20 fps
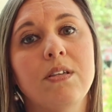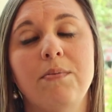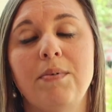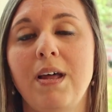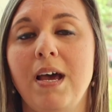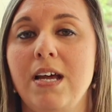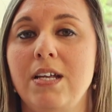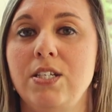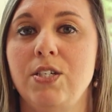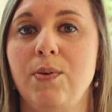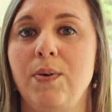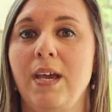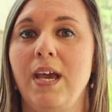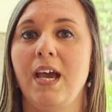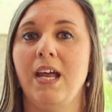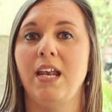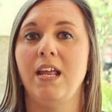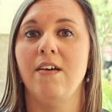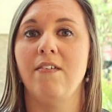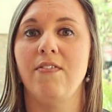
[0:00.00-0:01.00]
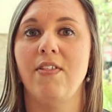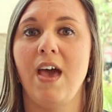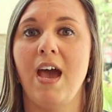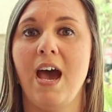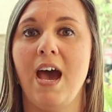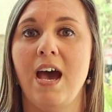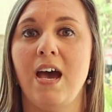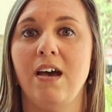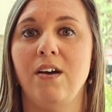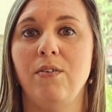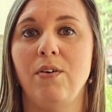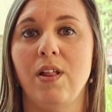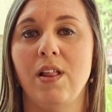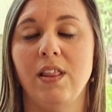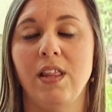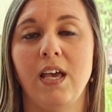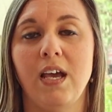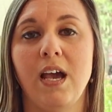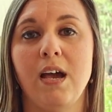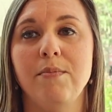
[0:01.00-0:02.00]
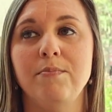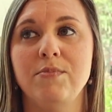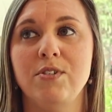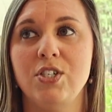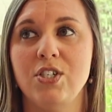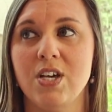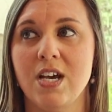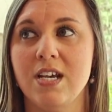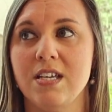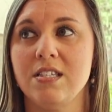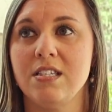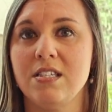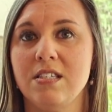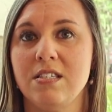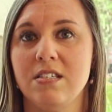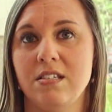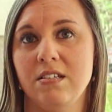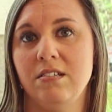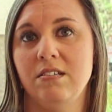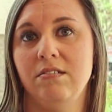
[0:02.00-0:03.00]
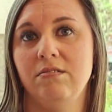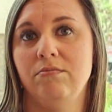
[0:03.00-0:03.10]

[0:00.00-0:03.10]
I'm not doing any of that. Like I'm just,